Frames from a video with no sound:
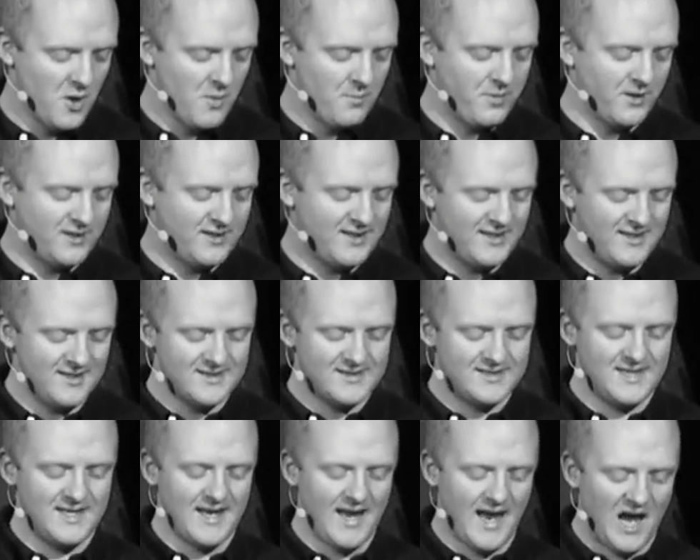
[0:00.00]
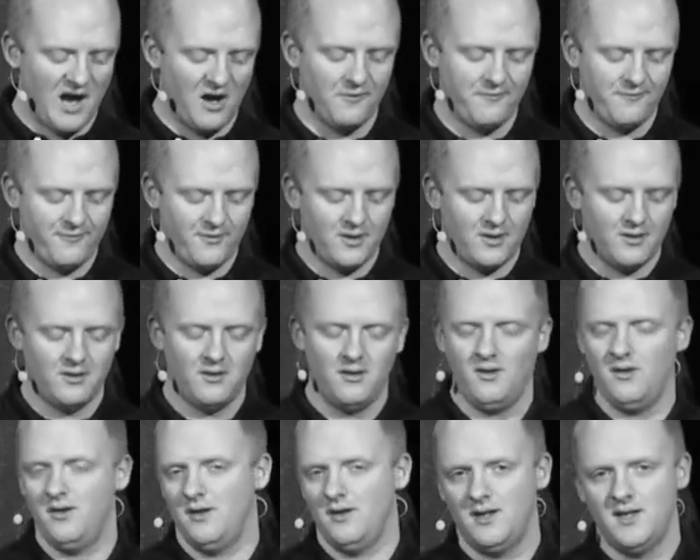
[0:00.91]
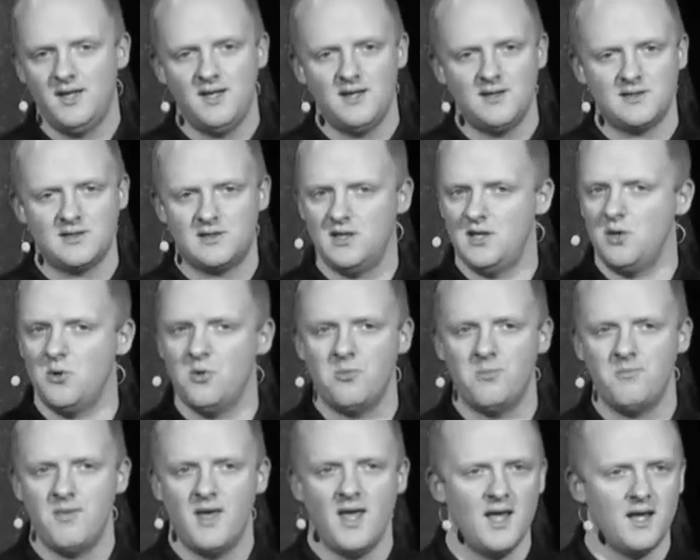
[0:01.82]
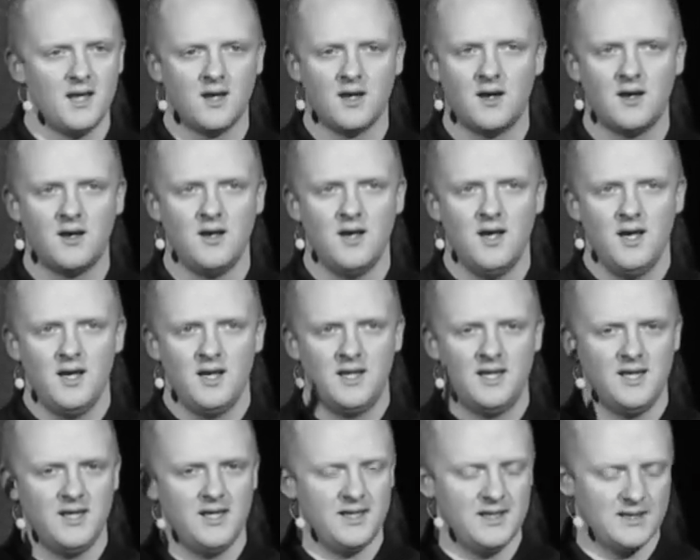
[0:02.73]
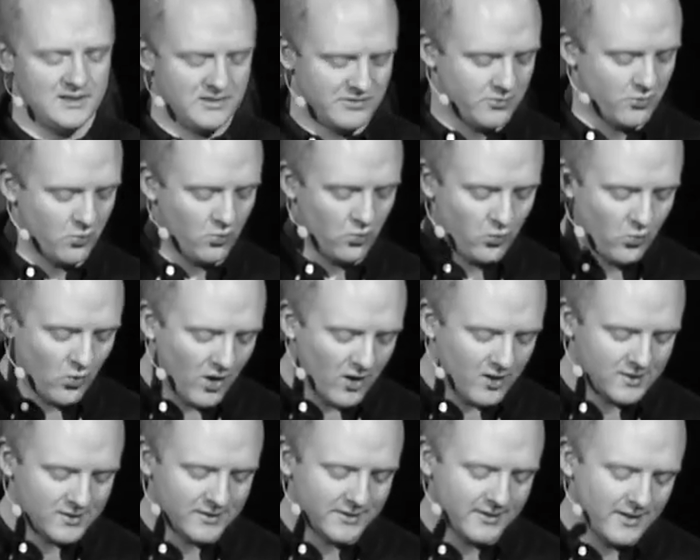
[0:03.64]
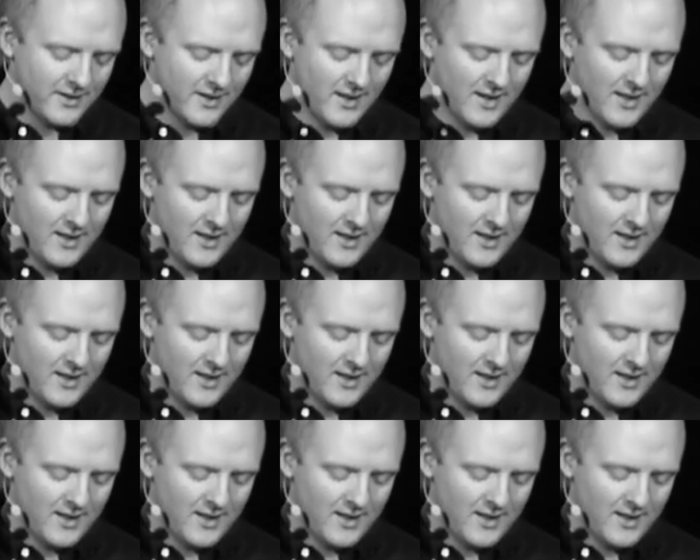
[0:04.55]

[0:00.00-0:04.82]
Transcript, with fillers: but he is the Alpha, he is the Omega, he is the one,